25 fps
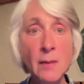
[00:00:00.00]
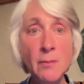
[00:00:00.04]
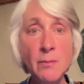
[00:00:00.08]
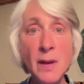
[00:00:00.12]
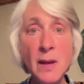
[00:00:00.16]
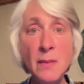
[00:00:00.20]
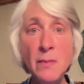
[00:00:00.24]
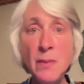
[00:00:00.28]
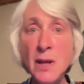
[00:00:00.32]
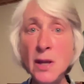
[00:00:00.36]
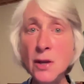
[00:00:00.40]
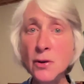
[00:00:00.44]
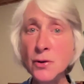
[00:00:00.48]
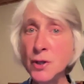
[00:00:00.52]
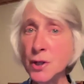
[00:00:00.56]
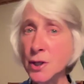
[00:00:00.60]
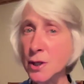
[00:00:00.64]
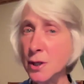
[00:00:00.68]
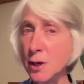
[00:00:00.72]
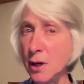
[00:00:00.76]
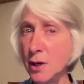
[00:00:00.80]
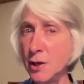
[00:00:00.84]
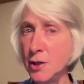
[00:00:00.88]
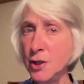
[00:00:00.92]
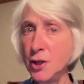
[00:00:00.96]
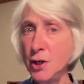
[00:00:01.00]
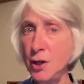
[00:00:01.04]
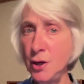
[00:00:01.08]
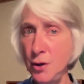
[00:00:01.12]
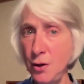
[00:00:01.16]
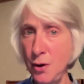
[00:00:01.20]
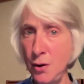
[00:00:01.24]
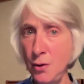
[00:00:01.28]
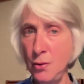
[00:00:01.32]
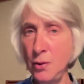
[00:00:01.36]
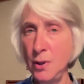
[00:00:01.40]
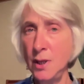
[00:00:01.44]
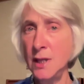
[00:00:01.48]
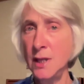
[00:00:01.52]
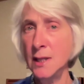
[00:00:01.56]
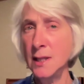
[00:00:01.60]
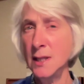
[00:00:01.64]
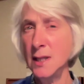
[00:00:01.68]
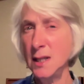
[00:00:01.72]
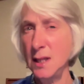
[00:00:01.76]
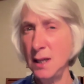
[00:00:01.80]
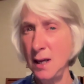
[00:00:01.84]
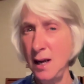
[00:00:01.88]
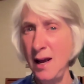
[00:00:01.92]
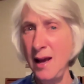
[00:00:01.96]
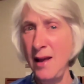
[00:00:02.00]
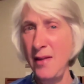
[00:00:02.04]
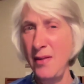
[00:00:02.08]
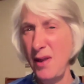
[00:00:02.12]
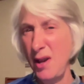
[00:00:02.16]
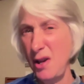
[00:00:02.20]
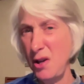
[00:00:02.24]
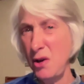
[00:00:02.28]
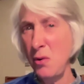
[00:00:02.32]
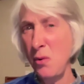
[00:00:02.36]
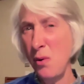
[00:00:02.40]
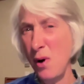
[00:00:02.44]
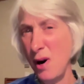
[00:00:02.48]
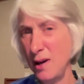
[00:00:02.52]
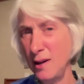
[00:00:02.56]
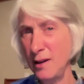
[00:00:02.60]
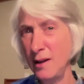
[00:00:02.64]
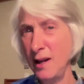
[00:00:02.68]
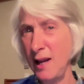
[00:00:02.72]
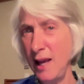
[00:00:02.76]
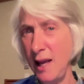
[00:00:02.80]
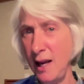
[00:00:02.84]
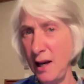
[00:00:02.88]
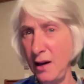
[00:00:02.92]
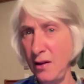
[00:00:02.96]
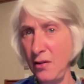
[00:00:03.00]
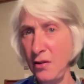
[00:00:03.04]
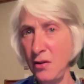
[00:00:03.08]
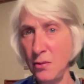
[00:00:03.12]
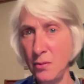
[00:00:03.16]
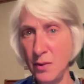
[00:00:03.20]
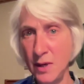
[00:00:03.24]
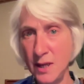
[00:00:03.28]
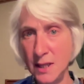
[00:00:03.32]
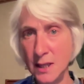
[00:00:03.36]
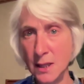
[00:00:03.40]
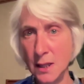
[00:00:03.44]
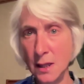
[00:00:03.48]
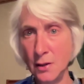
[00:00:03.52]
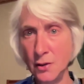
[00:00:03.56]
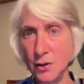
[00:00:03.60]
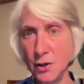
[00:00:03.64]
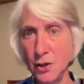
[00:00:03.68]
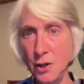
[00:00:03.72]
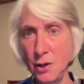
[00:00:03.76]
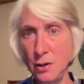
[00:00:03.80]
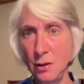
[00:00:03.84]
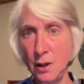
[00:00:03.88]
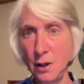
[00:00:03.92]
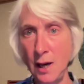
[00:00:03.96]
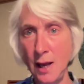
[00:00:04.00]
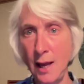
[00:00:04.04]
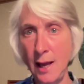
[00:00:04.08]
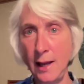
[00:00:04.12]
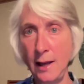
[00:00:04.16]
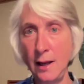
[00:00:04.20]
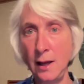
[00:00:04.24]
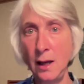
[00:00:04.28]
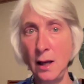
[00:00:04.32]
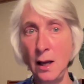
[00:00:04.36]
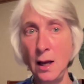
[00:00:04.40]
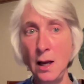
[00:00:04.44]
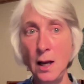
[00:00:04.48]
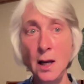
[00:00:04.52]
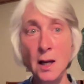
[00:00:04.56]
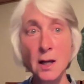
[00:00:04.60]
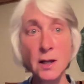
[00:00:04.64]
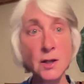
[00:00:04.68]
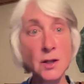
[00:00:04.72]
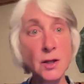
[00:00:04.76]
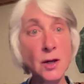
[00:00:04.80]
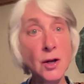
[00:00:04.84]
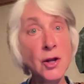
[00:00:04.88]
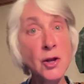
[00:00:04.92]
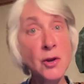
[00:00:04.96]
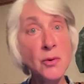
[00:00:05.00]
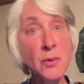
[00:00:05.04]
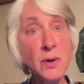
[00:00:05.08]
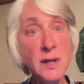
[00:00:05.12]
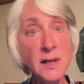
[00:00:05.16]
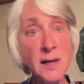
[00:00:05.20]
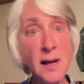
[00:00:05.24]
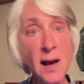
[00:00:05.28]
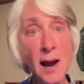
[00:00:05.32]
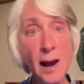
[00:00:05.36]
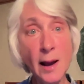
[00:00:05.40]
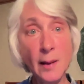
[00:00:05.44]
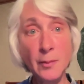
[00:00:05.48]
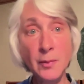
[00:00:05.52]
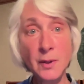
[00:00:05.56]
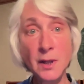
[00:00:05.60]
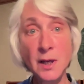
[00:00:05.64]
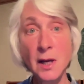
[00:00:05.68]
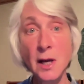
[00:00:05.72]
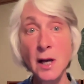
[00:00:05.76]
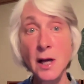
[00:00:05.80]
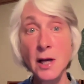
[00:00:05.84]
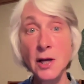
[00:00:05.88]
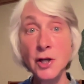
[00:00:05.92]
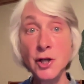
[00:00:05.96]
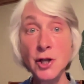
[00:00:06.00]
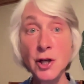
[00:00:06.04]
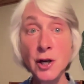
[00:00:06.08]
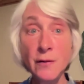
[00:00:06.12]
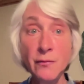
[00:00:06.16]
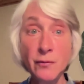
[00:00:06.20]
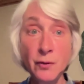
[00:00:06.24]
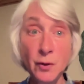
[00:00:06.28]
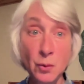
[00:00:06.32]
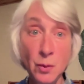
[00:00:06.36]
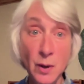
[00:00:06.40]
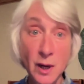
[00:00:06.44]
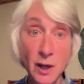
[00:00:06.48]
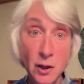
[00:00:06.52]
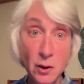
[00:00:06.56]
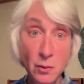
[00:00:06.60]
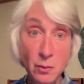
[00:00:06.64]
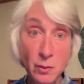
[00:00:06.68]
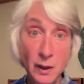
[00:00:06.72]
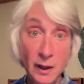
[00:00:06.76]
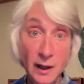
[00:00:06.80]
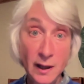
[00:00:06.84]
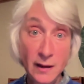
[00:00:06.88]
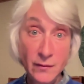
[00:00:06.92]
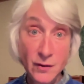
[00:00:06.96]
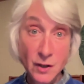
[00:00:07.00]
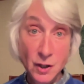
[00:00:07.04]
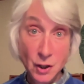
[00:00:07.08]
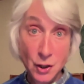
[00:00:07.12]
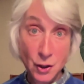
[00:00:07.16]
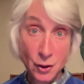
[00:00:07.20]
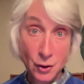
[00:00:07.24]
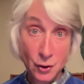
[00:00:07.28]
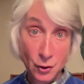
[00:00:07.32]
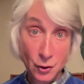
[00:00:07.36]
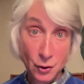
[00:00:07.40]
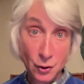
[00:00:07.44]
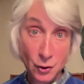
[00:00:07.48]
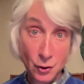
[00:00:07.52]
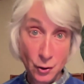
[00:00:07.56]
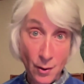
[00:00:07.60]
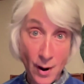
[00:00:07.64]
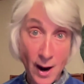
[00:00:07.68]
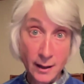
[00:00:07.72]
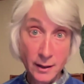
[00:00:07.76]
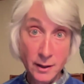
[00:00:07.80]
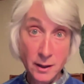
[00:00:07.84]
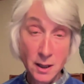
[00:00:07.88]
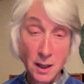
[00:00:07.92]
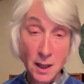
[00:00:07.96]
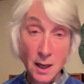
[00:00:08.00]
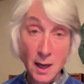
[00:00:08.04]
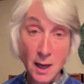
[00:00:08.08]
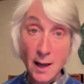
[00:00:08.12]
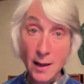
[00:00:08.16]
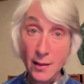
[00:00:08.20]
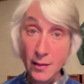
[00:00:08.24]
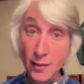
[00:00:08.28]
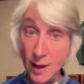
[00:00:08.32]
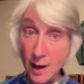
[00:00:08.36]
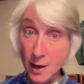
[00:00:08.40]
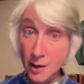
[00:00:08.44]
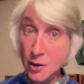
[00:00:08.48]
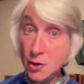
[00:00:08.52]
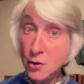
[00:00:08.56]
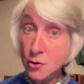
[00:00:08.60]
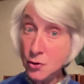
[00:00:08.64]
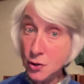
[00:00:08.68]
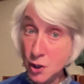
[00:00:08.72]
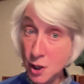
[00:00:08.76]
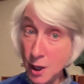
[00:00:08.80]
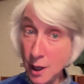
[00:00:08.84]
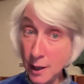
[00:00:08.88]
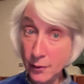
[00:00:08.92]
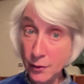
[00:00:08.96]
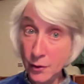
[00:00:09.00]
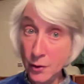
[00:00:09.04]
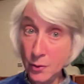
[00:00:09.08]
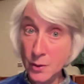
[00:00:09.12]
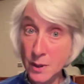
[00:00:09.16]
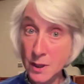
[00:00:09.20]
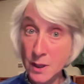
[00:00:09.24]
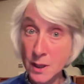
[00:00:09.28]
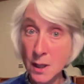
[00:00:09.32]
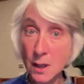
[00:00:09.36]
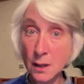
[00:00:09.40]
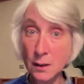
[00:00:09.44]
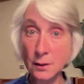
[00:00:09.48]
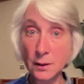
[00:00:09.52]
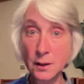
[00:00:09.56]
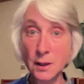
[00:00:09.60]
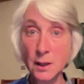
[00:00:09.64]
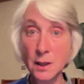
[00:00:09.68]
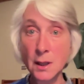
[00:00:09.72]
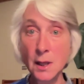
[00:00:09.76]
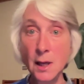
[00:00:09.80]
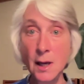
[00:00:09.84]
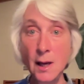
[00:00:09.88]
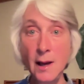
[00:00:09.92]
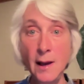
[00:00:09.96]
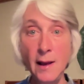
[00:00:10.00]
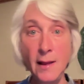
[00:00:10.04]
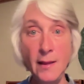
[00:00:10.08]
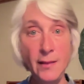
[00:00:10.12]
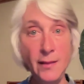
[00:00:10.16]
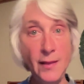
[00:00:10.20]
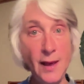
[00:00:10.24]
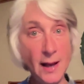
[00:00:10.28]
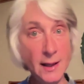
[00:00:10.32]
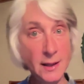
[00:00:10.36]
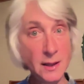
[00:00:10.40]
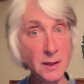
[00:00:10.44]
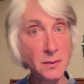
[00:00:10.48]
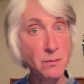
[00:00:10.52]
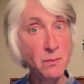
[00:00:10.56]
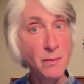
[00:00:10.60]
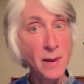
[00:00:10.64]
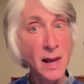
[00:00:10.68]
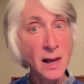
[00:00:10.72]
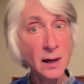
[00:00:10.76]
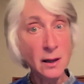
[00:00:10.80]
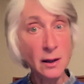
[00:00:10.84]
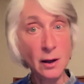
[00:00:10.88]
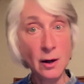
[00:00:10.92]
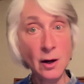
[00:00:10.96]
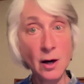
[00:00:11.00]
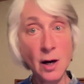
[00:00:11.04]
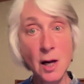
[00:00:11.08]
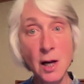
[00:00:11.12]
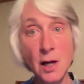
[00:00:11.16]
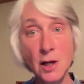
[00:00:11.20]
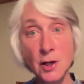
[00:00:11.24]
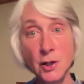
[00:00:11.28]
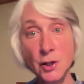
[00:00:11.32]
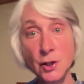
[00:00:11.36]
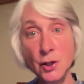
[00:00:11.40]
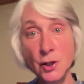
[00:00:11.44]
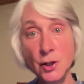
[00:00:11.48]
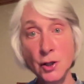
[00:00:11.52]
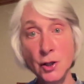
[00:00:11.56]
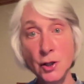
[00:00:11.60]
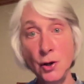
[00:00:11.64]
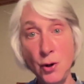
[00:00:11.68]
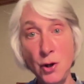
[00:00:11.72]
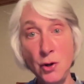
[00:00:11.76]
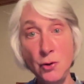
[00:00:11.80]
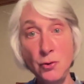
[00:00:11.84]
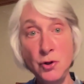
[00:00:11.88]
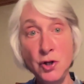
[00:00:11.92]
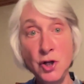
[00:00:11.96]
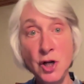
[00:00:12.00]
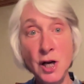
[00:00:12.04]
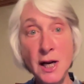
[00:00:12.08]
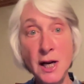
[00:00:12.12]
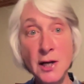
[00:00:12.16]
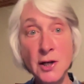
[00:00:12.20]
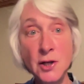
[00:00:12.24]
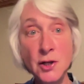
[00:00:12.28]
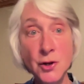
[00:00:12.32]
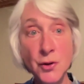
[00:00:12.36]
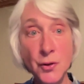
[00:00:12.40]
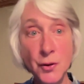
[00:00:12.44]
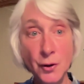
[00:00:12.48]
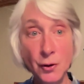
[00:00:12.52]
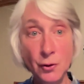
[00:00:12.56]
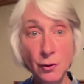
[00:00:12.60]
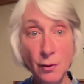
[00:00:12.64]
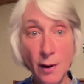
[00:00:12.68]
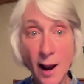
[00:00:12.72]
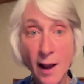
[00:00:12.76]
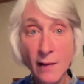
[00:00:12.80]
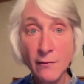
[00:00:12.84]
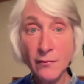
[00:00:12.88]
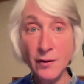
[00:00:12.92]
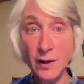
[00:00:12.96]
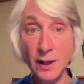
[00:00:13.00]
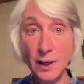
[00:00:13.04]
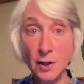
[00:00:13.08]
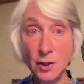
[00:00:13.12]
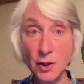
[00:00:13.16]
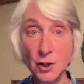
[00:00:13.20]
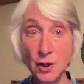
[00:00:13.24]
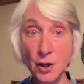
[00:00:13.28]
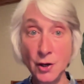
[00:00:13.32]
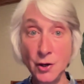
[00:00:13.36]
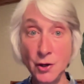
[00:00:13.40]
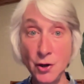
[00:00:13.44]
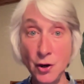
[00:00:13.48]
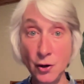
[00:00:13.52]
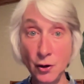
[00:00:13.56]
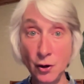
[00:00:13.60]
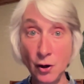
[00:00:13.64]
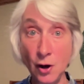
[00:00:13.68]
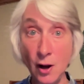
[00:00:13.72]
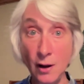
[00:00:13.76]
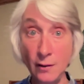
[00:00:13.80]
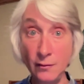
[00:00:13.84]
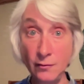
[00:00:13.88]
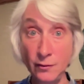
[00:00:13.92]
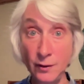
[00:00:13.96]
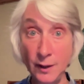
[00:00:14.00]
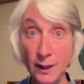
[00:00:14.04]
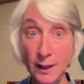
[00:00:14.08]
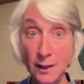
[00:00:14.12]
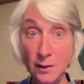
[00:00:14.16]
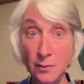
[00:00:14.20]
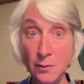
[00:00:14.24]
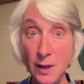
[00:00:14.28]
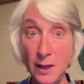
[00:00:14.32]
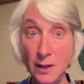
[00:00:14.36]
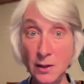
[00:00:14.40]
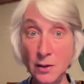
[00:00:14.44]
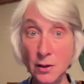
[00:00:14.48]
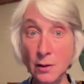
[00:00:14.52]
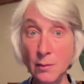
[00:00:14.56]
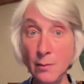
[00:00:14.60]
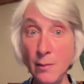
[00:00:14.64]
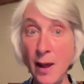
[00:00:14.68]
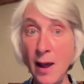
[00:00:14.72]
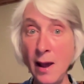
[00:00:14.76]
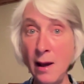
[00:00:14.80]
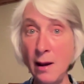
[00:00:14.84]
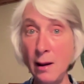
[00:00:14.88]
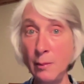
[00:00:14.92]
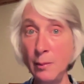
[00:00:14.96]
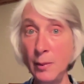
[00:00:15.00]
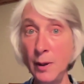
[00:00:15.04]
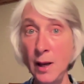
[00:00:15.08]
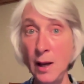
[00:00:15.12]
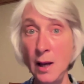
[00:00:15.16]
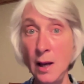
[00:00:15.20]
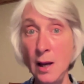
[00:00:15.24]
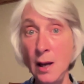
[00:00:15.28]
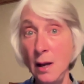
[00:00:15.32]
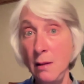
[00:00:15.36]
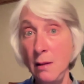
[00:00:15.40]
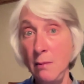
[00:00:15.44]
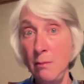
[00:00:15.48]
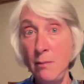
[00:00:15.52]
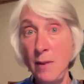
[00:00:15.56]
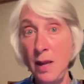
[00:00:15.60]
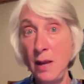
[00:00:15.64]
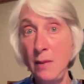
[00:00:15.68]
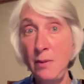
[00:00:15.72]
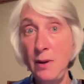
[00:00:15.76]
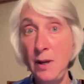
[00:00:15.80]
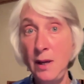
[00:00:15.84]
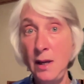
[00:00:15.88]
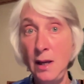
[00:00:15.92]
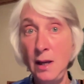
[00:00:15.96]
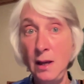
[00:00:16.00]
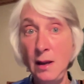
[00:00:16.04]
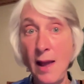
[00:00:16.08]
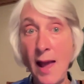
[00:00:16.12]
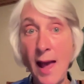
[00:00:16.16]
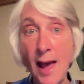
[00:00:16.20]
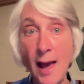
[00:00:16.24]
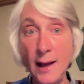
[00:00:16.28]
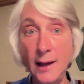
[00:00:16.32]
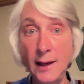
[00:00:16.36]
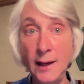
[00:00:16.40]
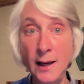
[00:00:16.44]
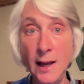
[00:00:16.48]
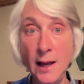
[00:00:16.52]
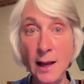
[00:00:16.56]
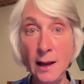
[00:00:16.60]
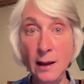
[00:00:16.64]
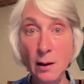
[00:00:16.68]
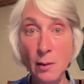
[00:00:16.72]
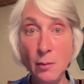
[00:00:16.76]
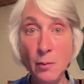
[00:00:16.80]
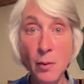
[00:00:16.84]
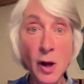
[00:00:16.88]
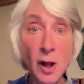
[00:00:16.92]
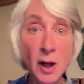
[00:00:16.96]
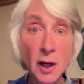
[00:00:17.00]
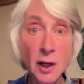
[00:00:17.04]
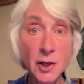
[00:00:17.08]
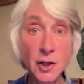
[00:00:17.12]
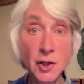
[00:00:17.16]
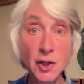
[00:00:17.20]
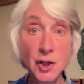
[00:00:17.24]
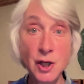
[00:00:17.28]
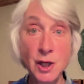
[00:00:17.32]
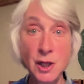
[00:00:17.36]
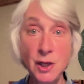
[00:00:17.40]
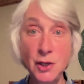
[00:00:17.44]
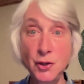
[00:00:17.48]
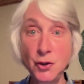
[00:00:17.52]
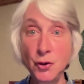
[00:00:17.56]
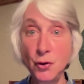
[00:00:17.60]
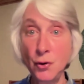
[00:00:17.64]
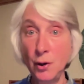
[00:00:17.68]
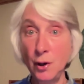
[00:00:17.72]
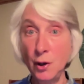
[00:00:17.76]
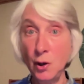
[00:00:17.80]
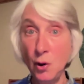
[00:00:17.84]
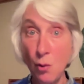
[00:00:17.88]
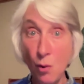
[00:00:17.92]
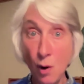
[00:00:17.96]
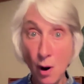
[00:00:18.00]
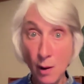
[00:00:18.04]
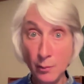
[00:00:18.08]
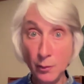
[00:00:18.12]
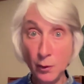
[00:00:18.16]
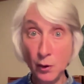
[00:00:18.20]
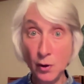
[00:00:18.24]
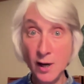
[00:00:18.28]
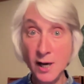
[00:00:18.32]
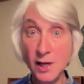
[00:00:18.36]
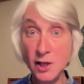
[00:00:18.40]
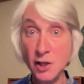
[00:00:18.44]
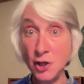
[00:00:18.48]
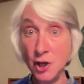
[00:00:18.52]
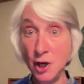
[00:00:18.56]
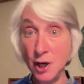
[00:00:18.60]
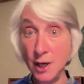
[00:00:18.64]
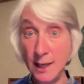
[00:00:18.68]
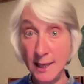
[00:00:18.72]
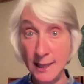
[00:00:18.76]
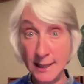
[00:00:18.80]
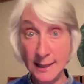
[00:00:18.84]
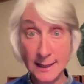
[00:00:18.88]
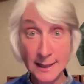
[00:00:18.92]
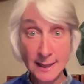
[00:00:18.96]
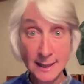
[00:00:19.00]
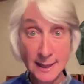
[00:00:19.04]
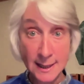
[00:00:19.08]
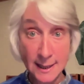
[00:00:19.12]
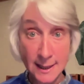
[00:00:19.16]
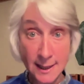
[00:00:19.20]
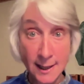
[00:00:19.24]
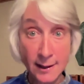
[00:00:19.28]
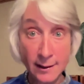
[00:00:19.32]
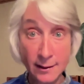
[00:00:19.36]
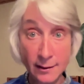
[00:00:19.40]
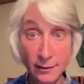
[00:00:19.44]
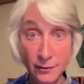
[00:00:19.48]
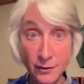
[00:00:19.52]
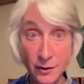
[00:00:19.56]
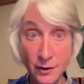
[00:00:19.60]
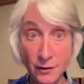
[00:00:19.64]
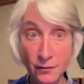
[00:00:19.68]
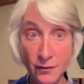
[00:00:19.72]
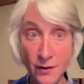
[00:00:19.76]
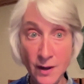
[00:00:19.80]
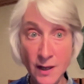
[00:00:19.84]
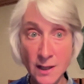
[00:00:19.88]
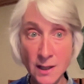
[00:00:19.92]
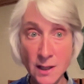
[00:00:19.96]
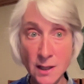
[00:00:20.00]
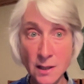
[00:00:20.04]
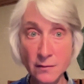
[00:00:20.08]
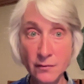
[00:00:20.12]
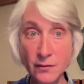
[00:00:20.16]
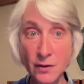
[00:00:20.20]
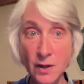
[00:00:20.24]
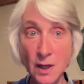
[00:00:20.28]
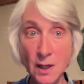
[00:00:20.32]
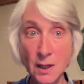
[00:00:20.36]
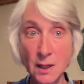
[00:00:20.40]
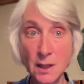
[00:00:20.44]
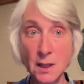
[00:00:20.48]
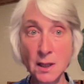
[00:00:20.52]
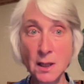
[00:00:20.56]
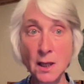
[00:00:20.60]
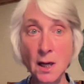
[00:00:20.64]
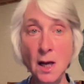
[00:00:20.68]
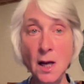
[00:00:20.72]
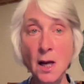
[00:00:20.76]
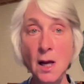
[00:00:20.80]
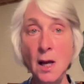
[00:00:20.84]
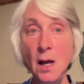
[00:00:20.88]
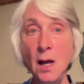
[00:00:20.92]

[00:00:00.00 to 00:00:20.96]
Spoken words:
Maybe you start to notice that you aren't getting the results you'd like, so you adapt, shift what you believe is correct, then you check the results. That's better, so you change the graphics on your conflict mental map, maybe adding apologies or cooperation instead of defensiveness.